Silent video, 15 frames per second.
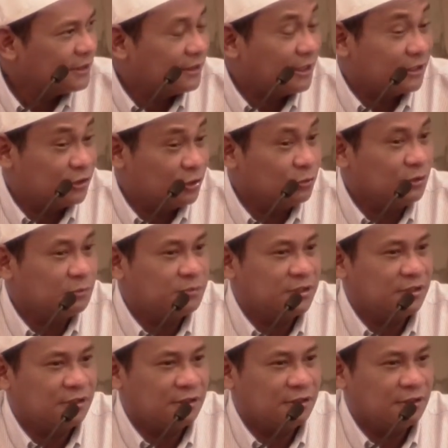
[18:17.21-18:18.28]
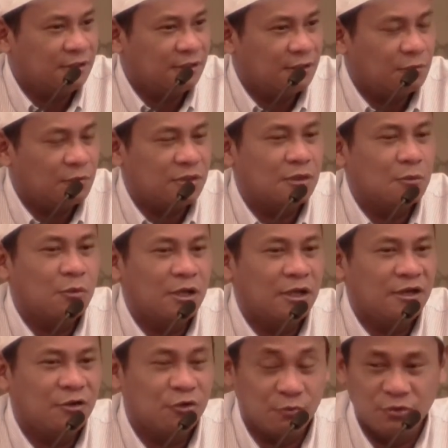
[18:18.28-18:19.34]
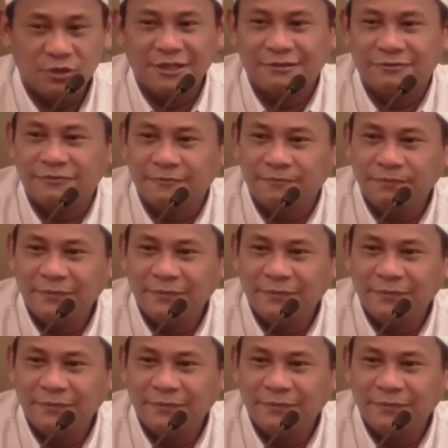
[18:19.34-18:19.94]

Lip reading: that you will be with the one whom you love.